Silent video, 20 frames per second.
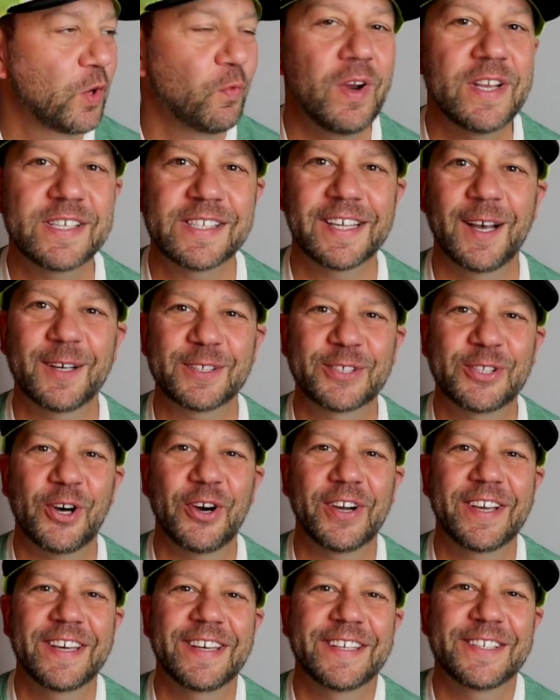Recently, I was
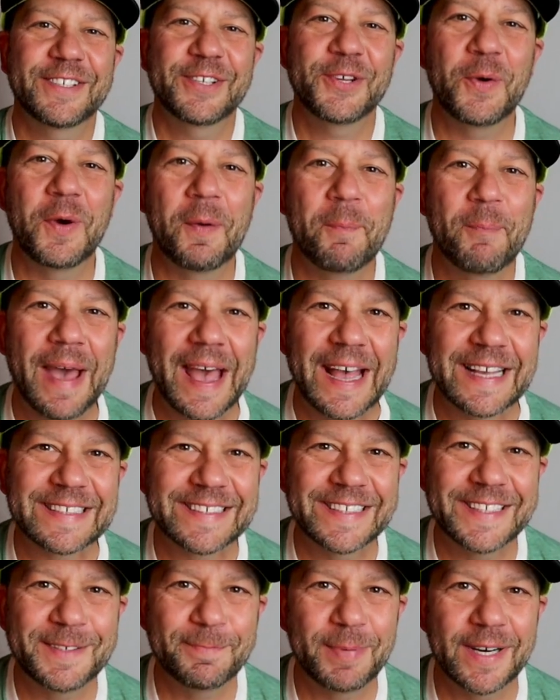talking to a
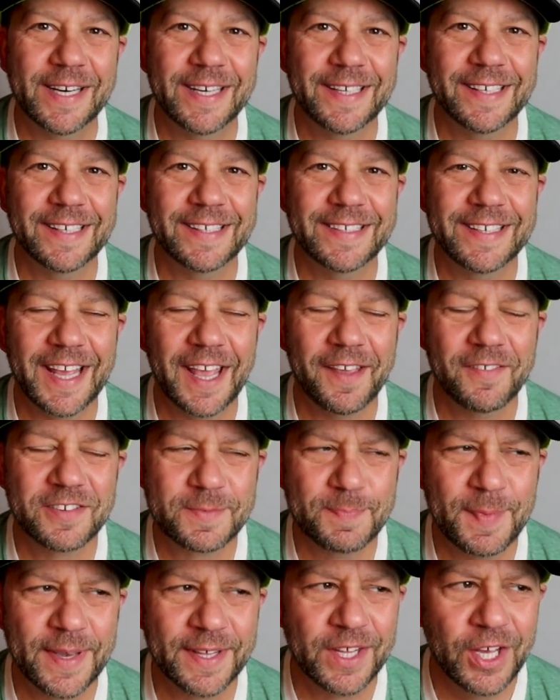Bassin bud, Dave
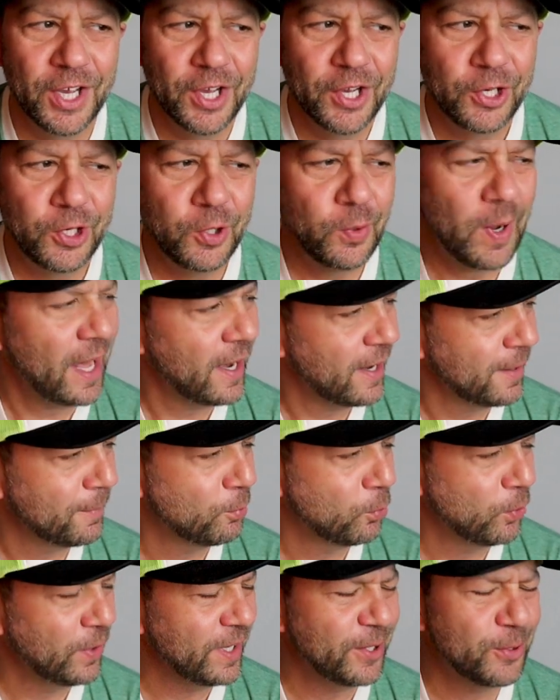Smith, who had a
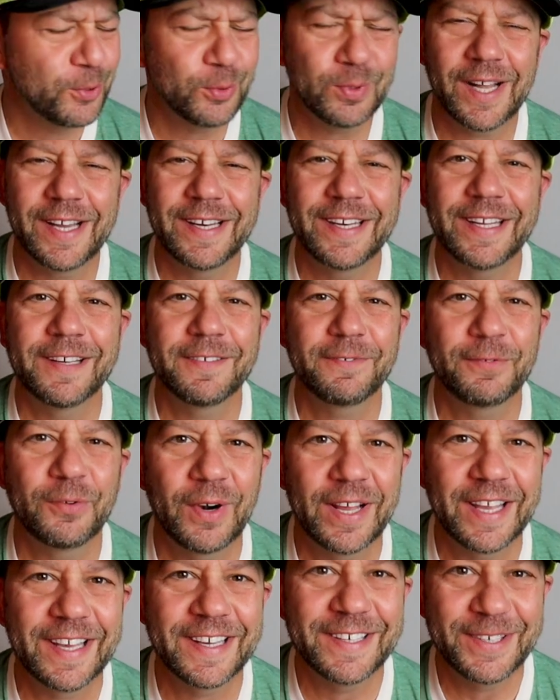pretty cool idea
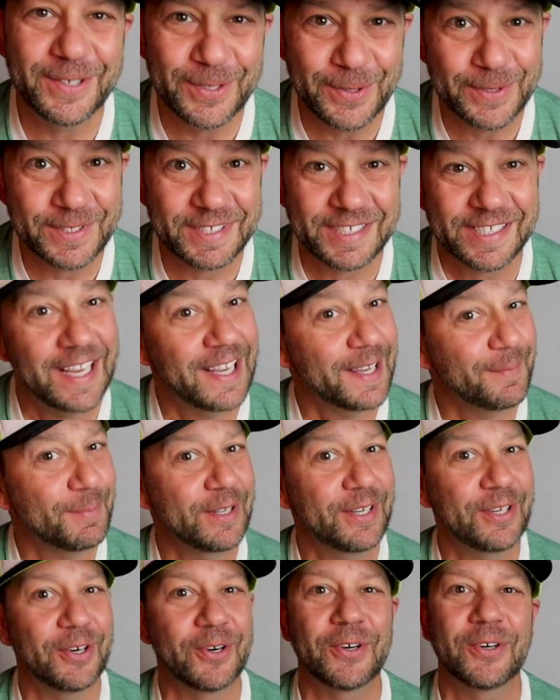for a new
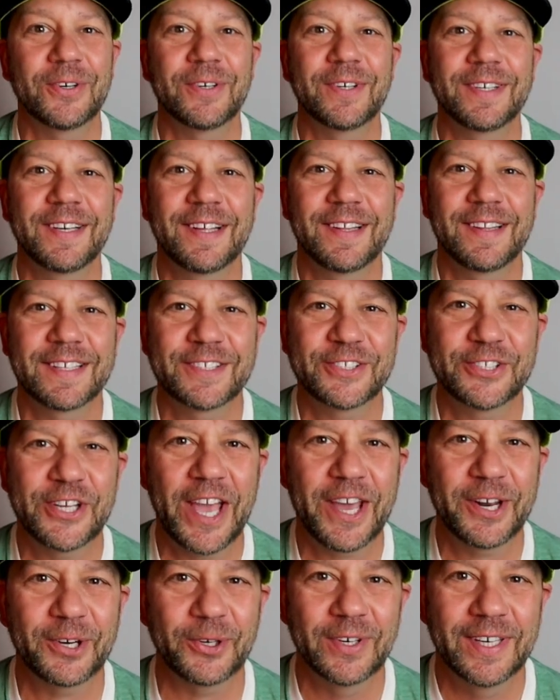segment on the
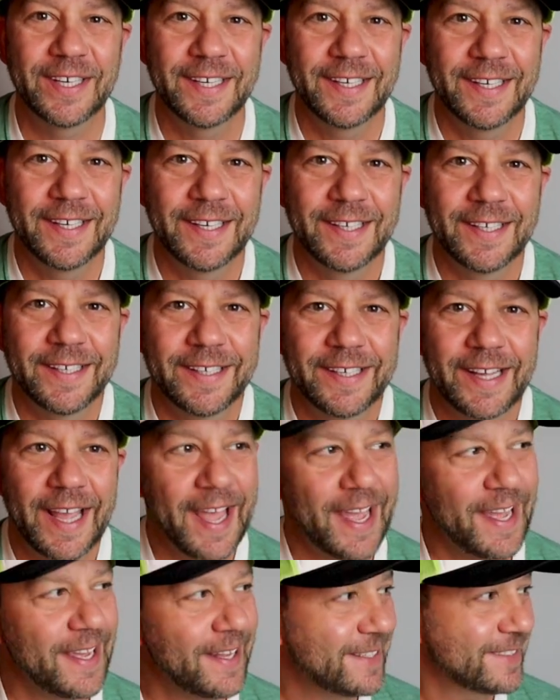channel.
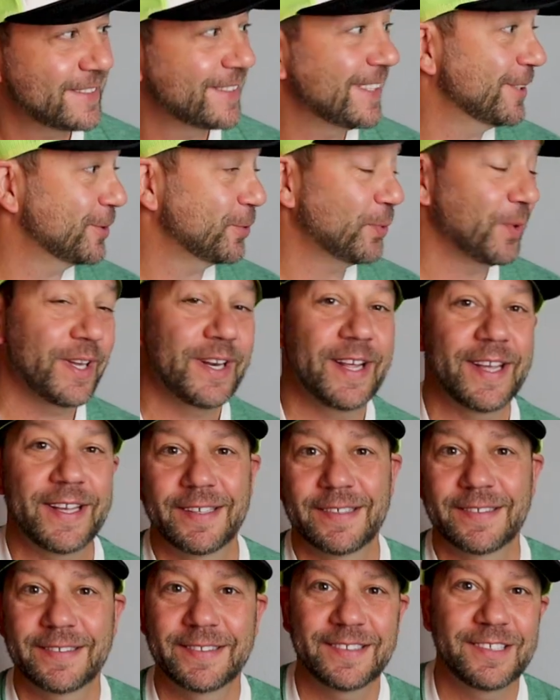And since we're in
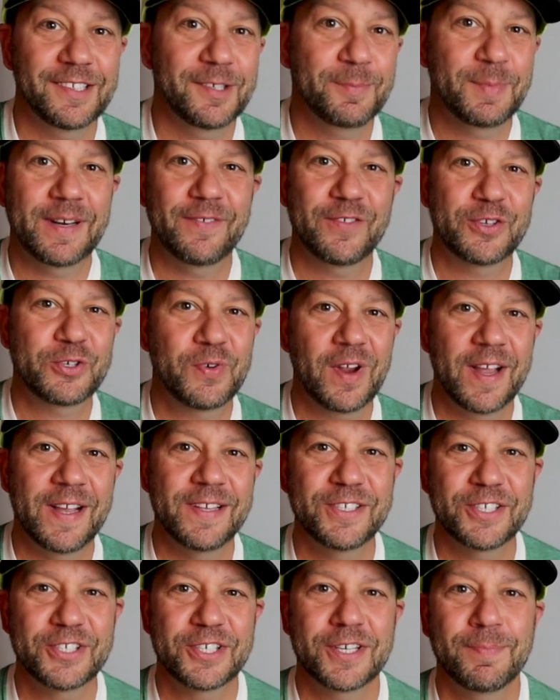a little bit of a
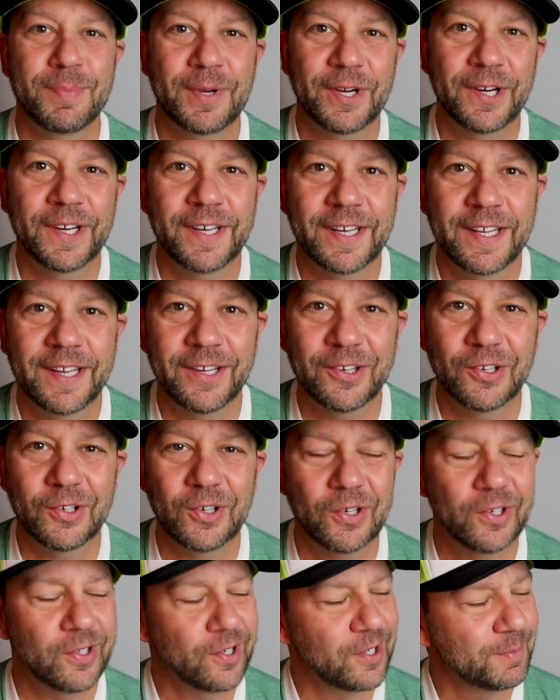transition period here
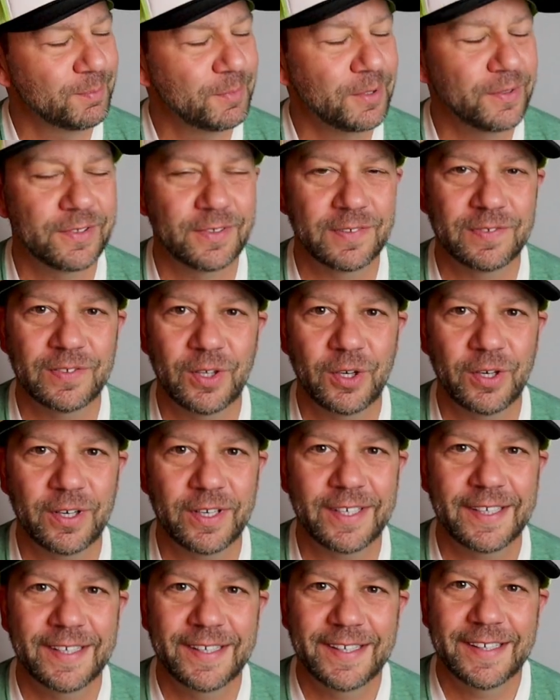on our move to
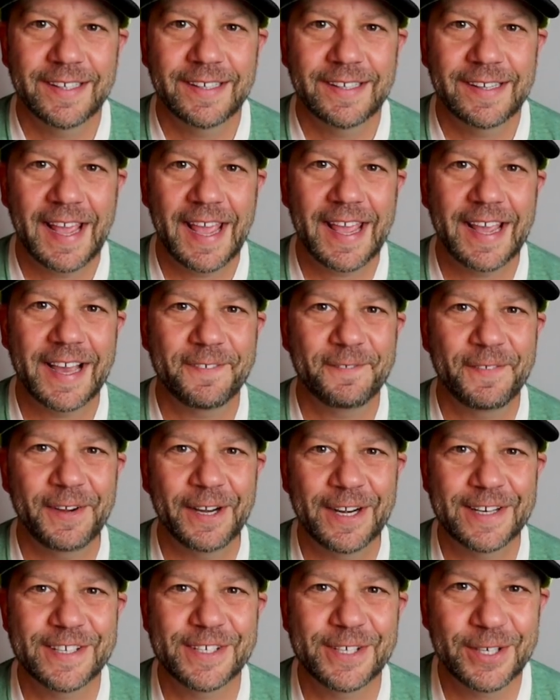Florida, hey, I
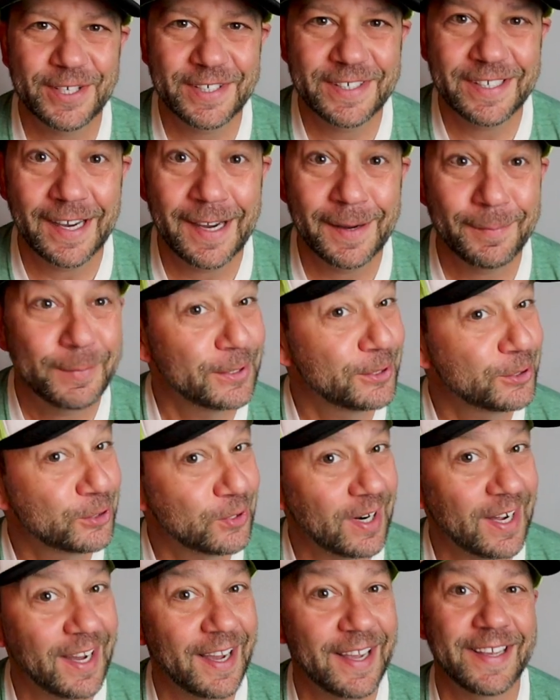figured it's a good time to
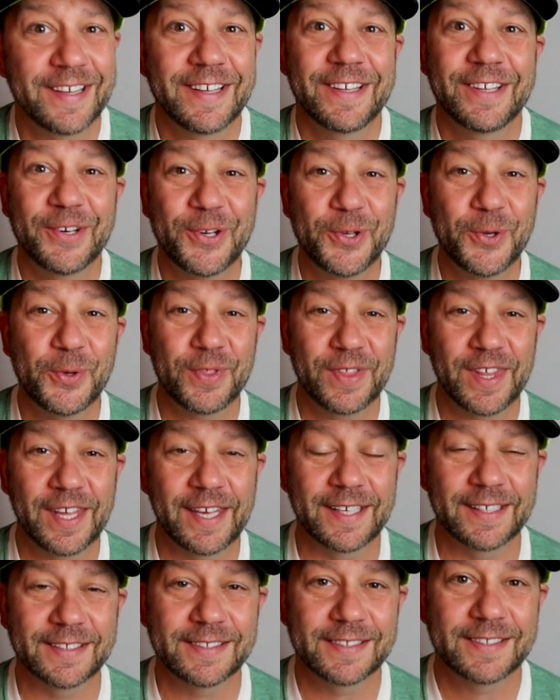try new
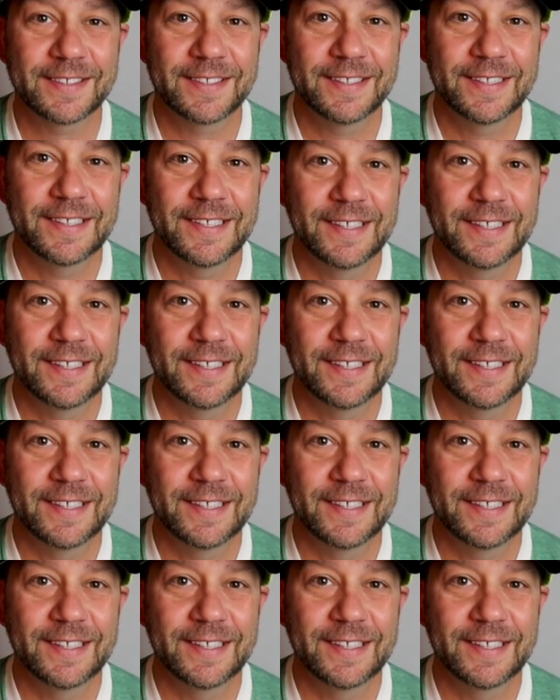things.